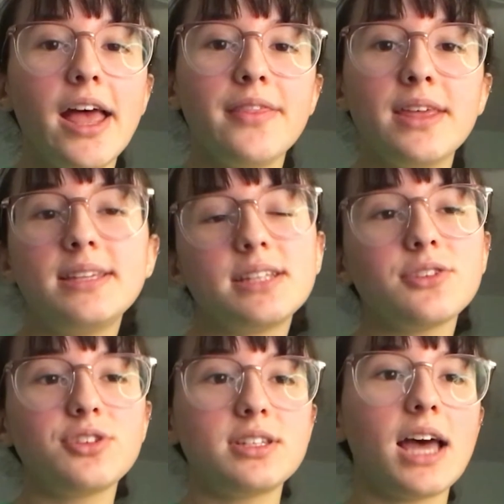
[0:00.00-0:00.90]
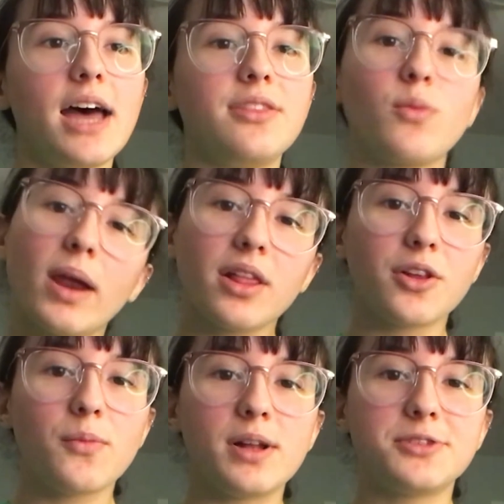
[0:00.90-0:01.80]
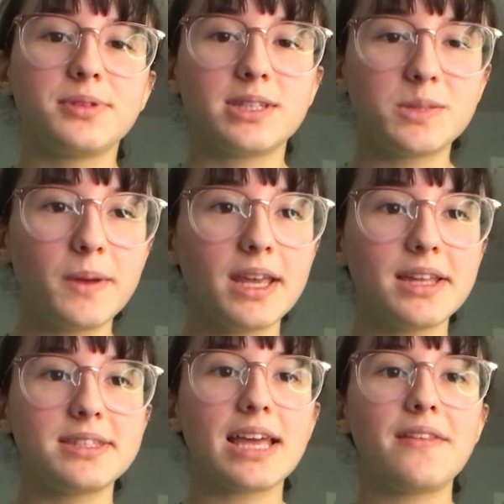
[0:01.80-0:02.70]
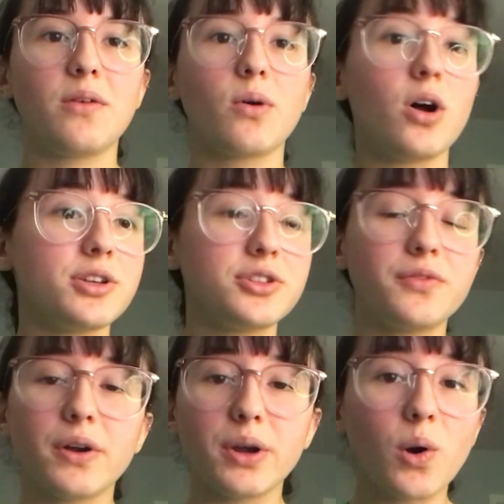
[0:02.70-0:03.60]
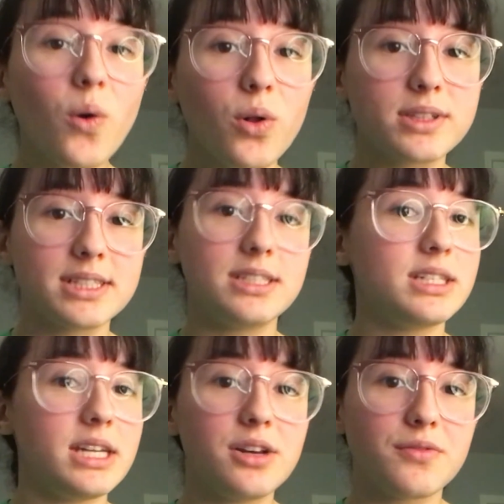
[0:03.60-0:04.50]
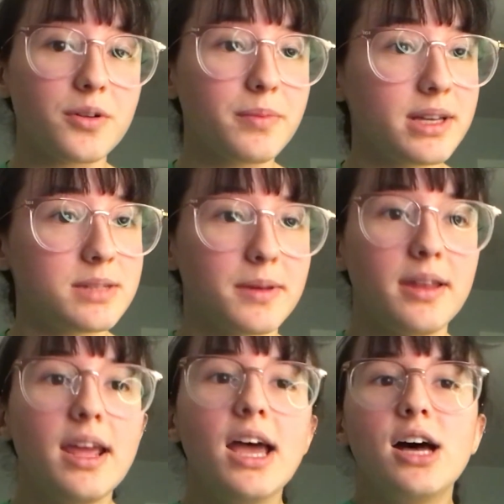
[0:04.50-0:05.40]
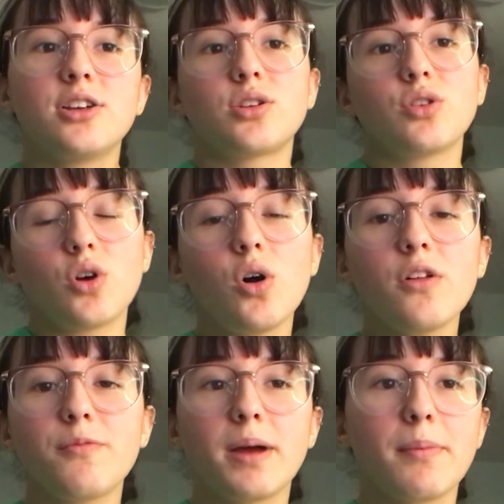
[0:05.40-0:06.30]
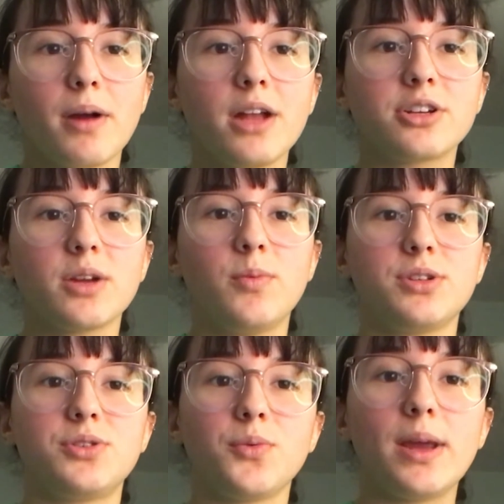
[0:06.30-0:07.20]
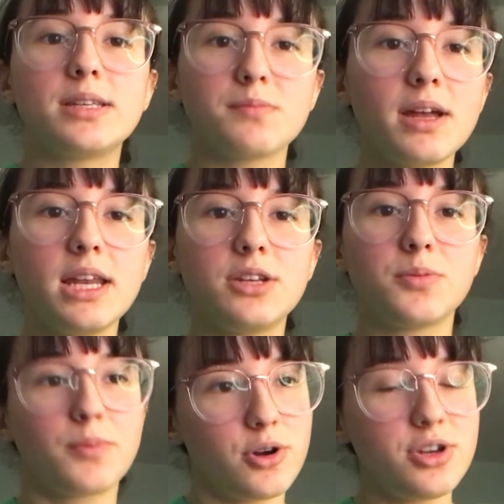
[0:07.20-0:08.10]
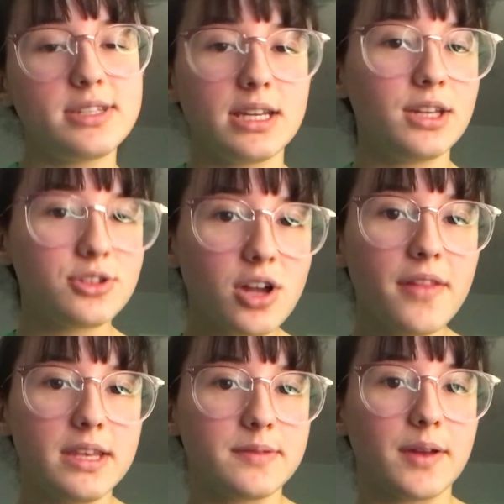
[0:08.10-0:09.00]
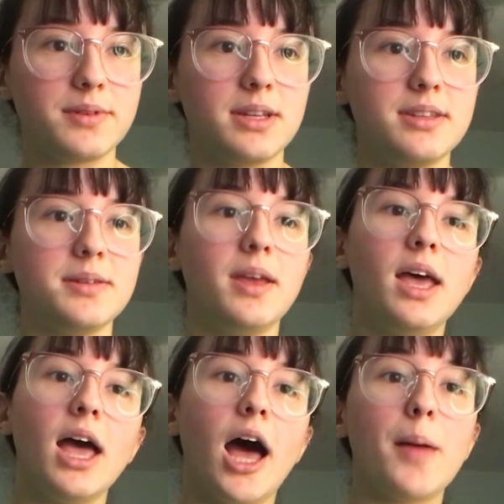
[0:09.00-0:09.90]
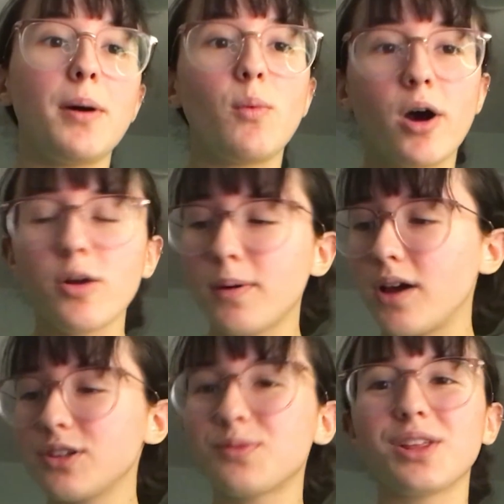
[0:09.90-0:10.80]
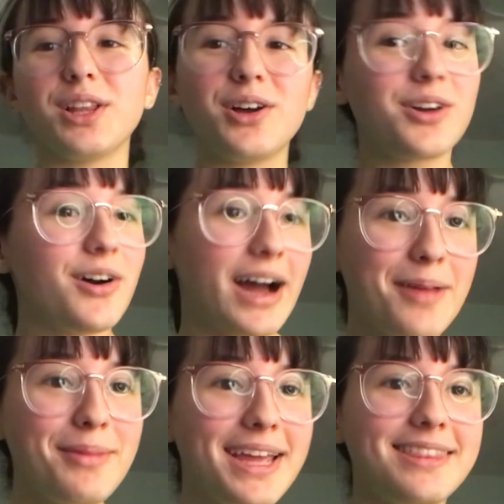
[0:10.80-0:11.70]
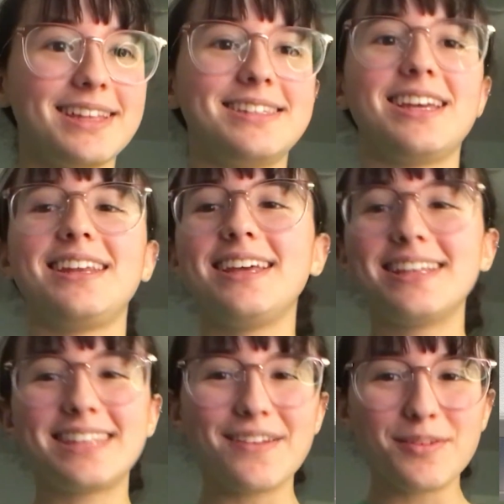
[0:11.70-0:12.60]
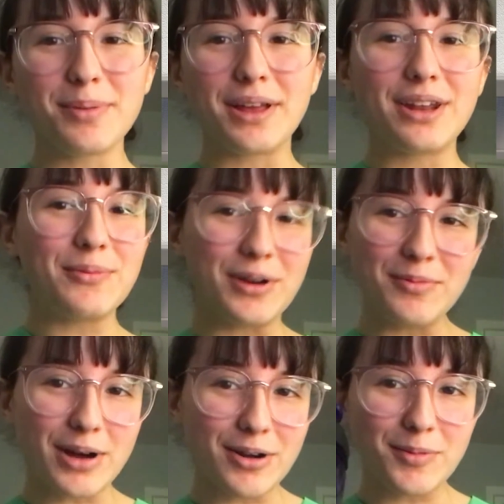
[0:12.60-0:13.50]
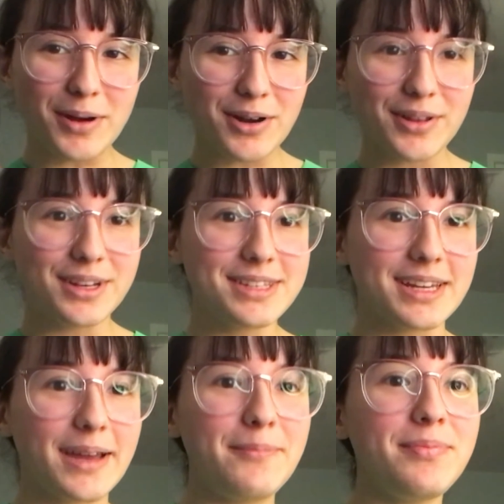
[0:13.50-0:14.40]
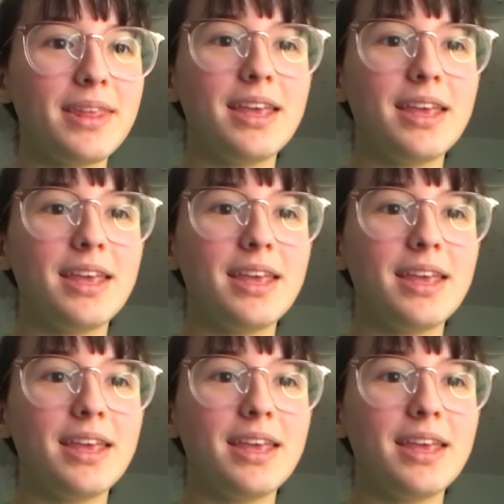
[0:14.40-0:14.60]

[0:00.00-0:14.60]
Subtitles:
They still just had the regular ones with spigots, and they were also very old and in need of replacement. So the goal of my project was to raise money to purchase and install these fountains. I bought water bottles with a logo I made that said, "Save the planet one water bottle at a time,"